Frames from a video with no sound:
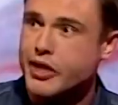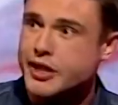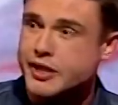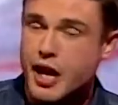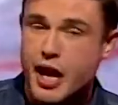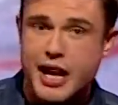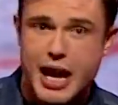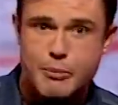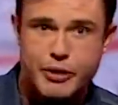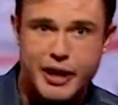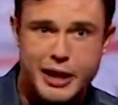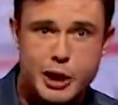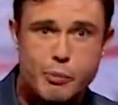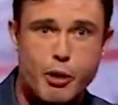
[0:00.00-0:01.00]
her the surname.
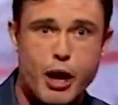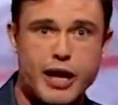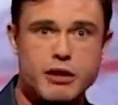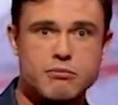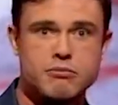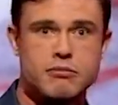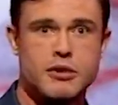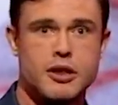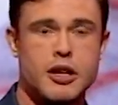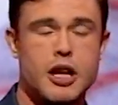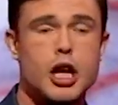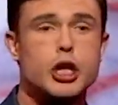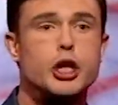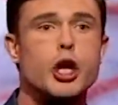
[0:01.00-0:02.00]
Thank you, brain.
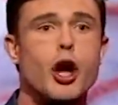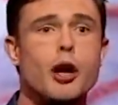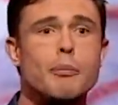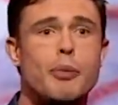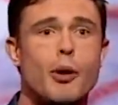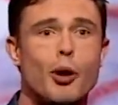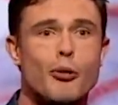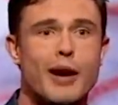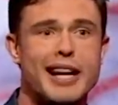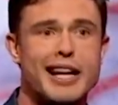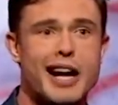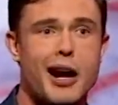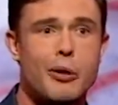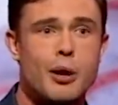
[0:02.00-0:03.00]
John Paul
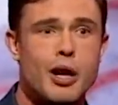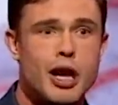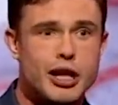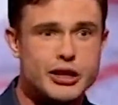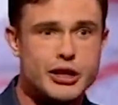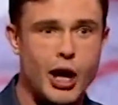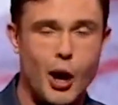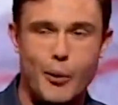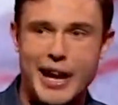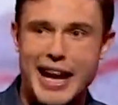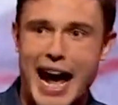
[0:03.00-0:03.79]
Ringo, Tony